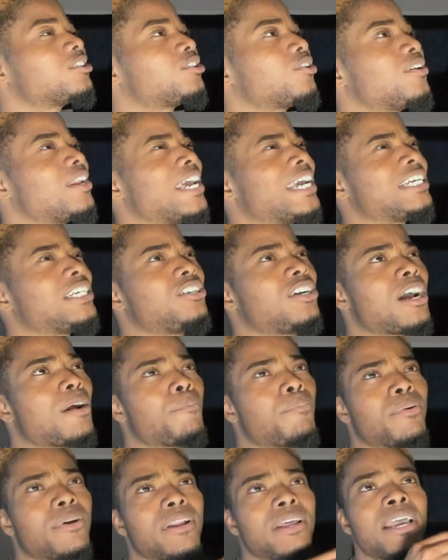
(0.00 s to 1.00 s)
So next year,
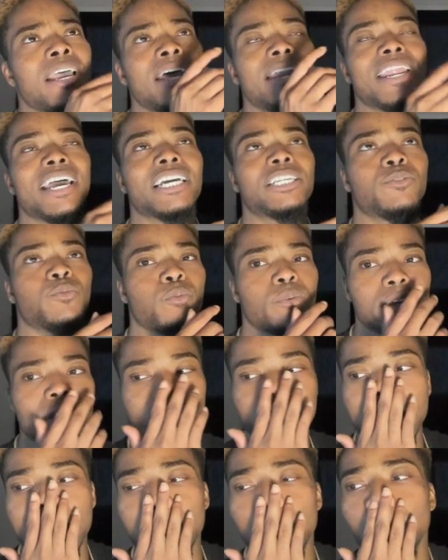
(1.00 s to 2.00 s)
next
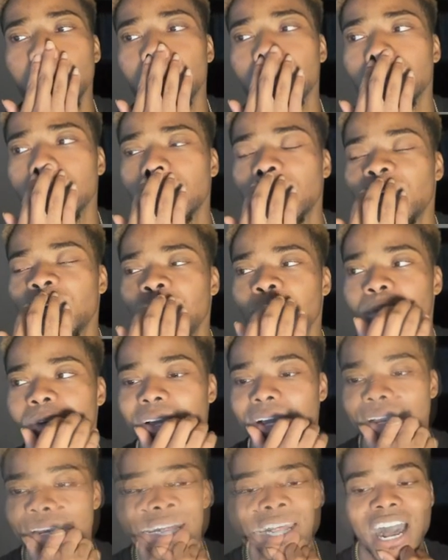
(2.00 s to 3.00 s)
week, I don't, who do we
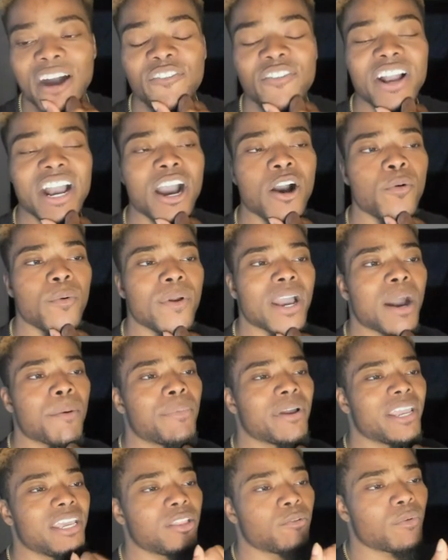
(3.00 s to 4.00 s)
got next? I forgot who we got,
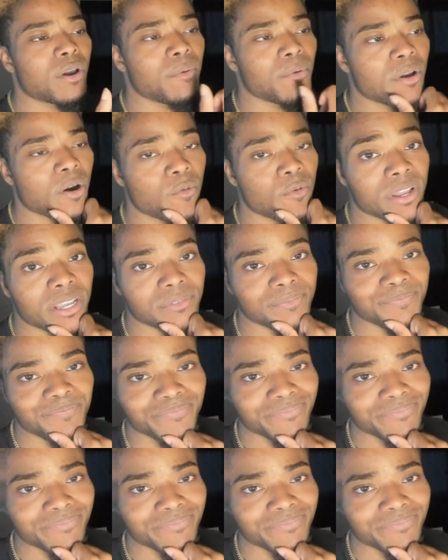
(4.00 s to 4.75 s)
but either way, we're going to win.